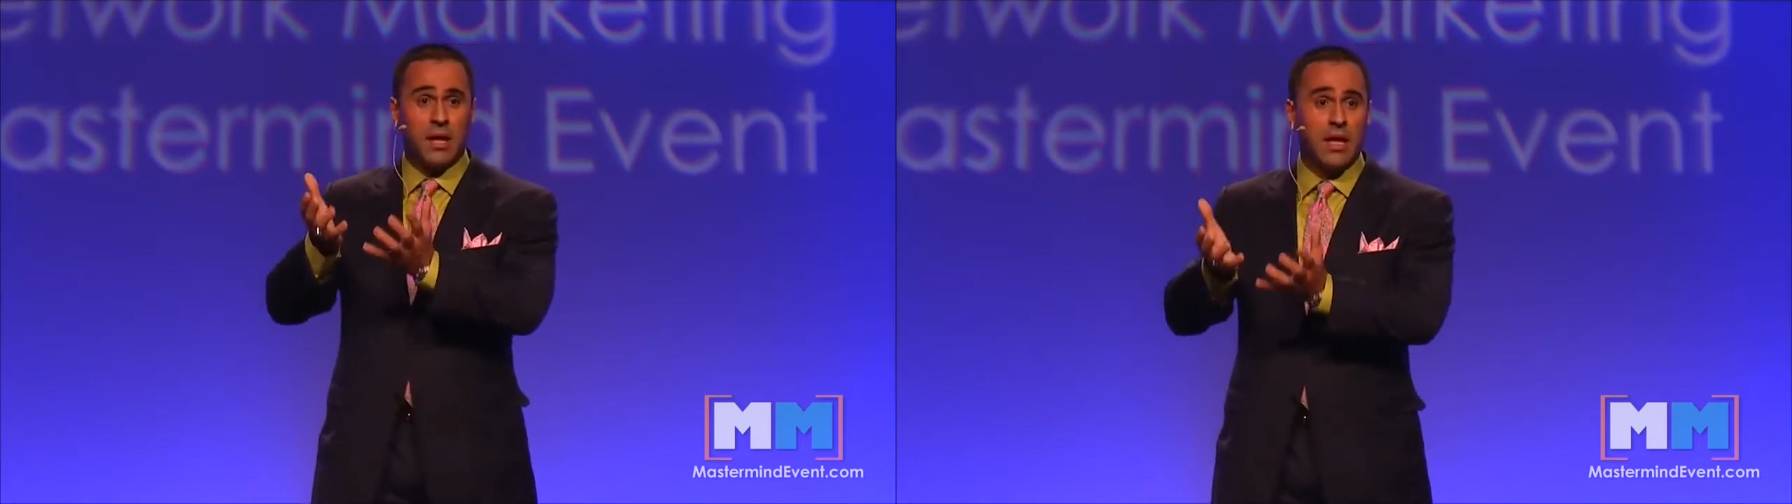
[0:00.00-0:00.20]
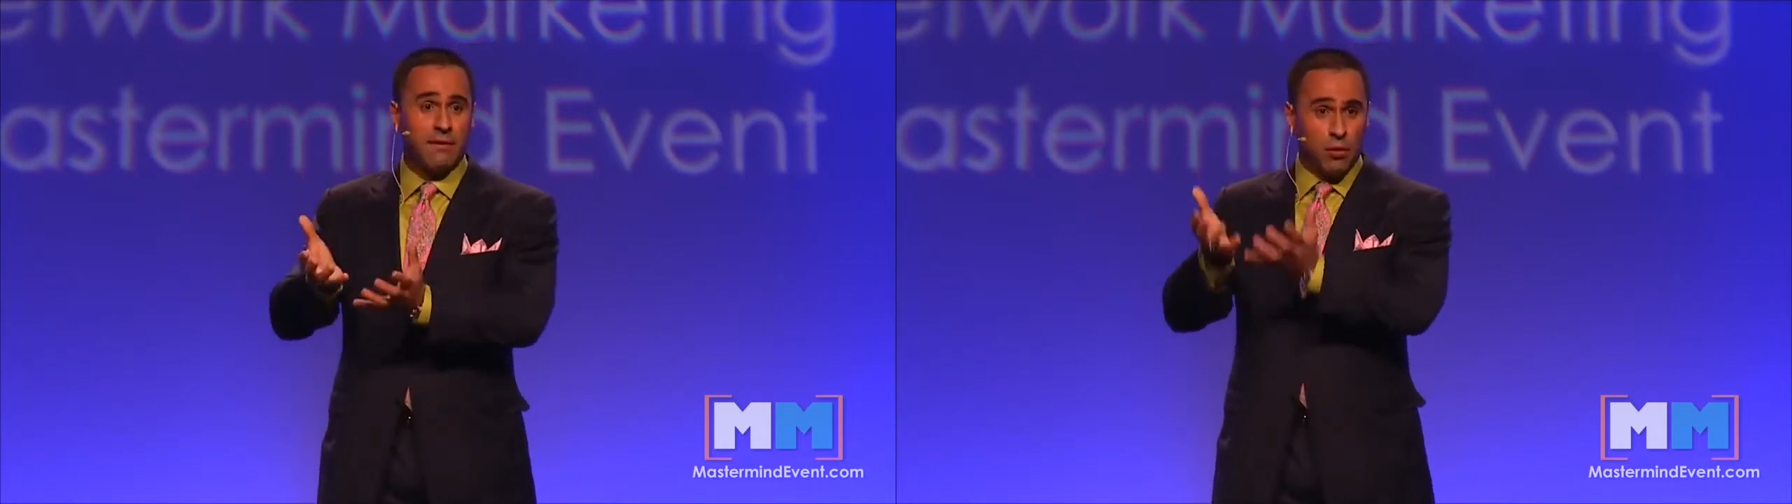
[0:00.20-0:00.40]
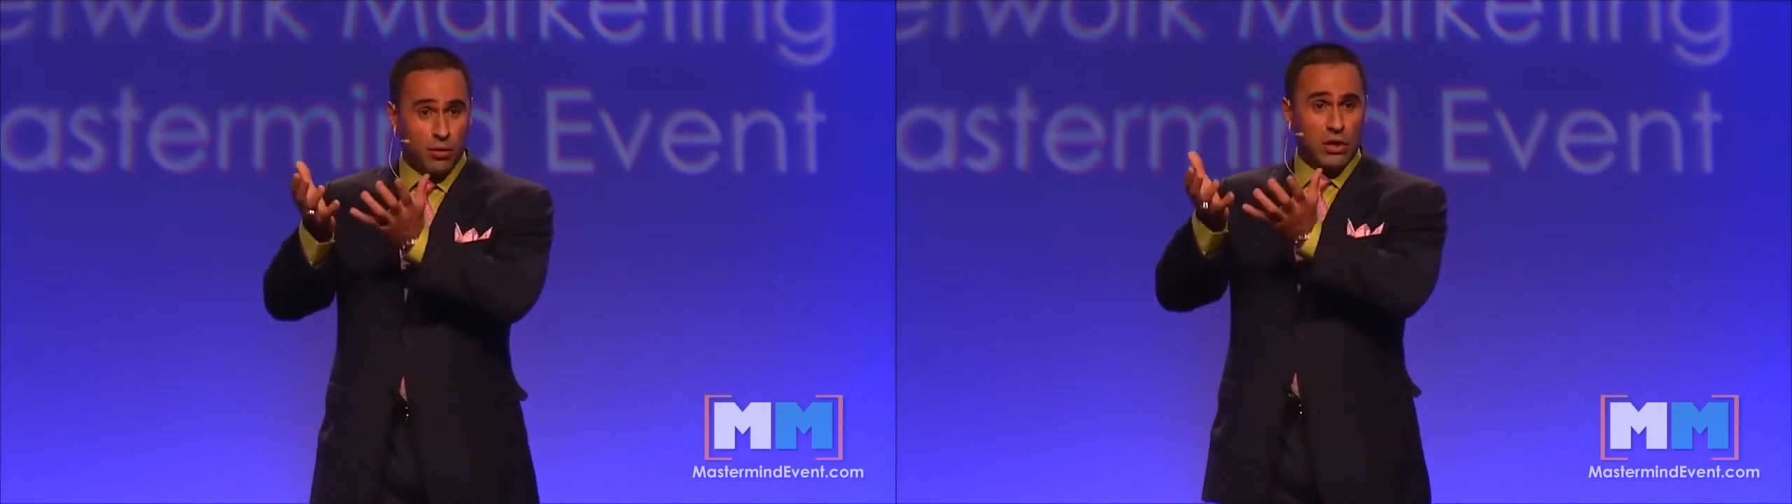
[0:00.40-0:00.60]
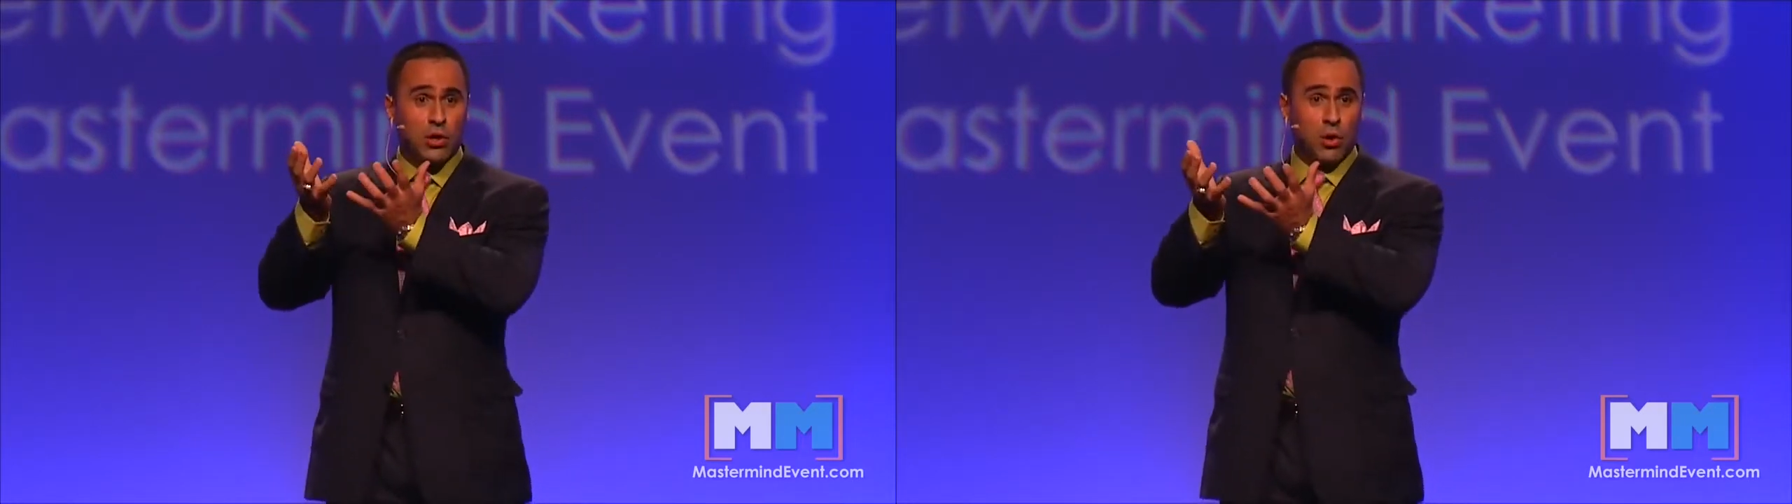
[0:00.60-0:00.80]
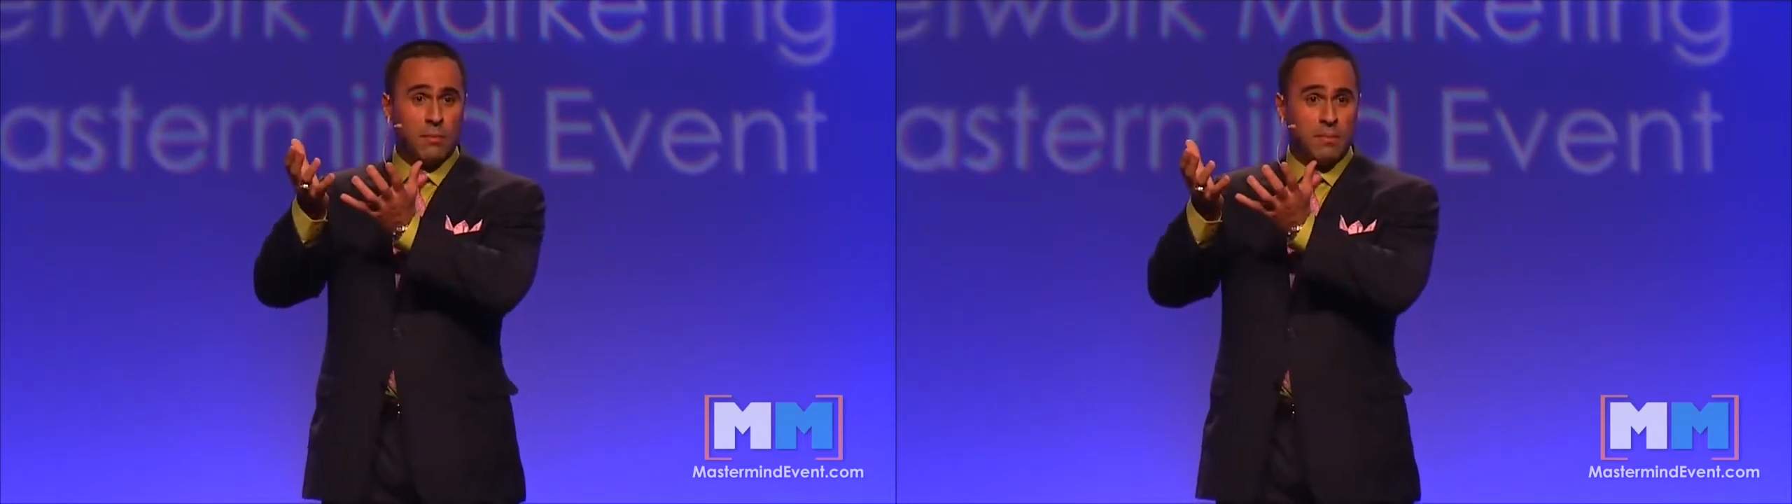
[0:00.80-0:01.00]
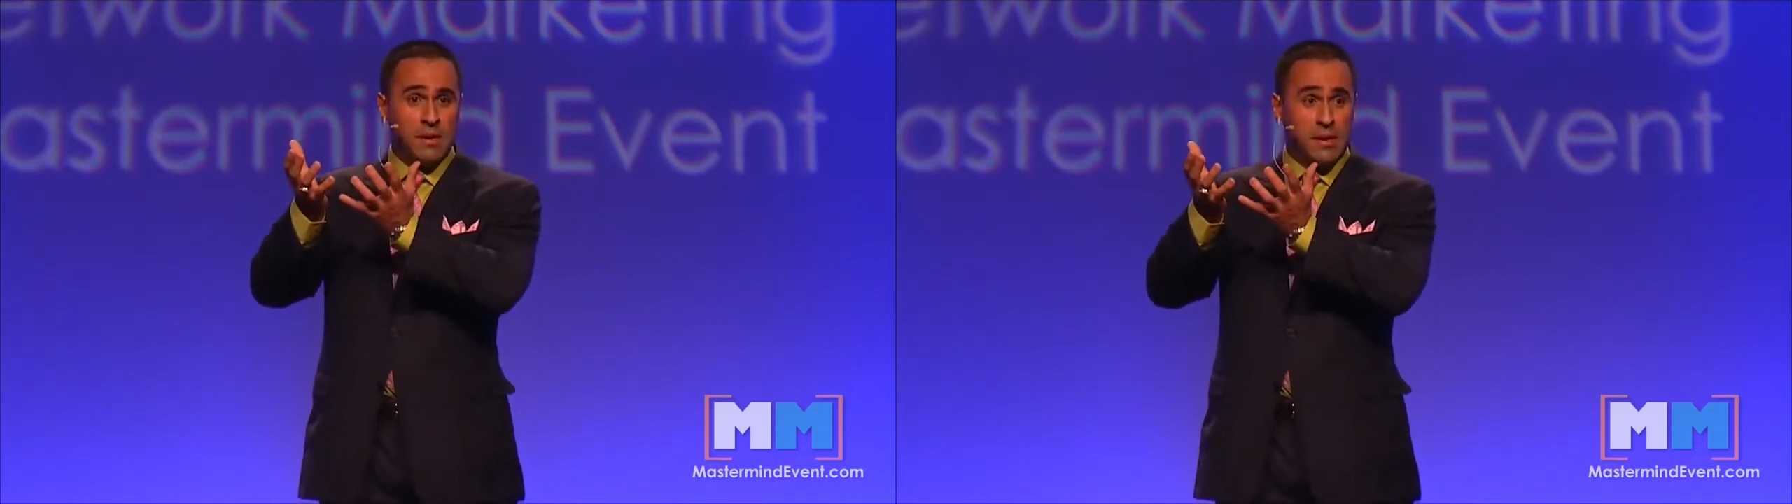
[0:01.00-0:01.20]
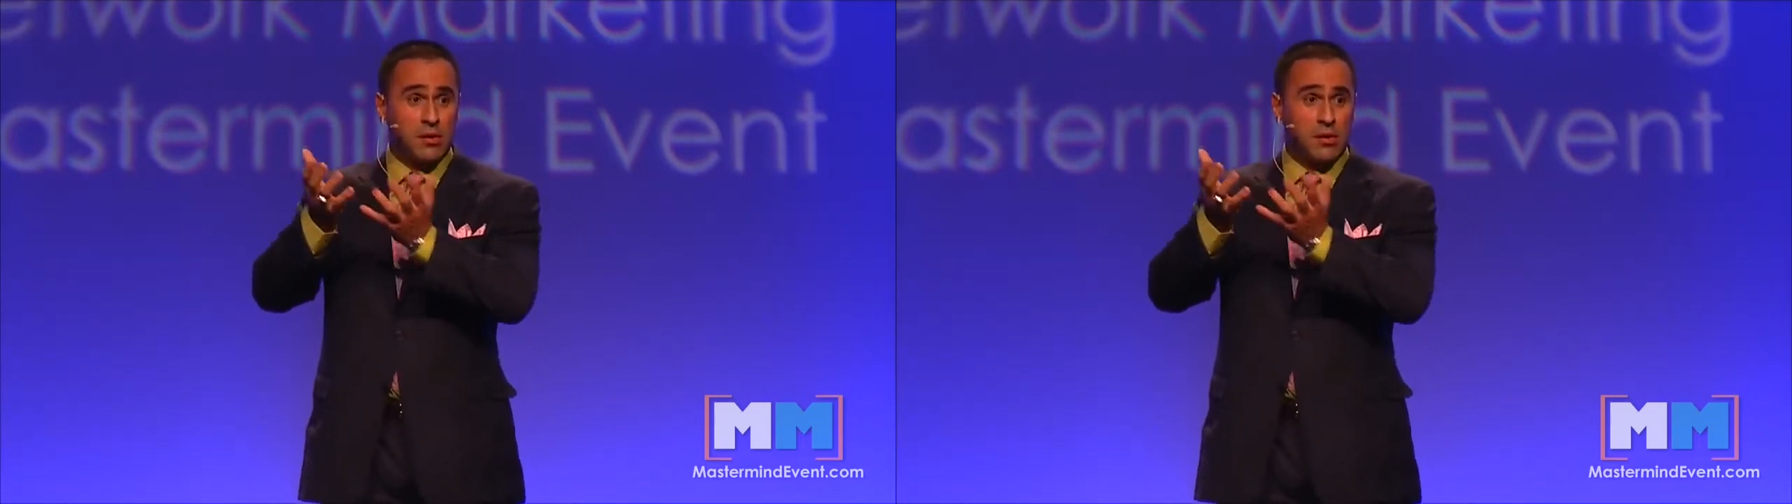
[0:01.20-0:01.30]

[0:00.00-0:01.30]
if you want to grow a business,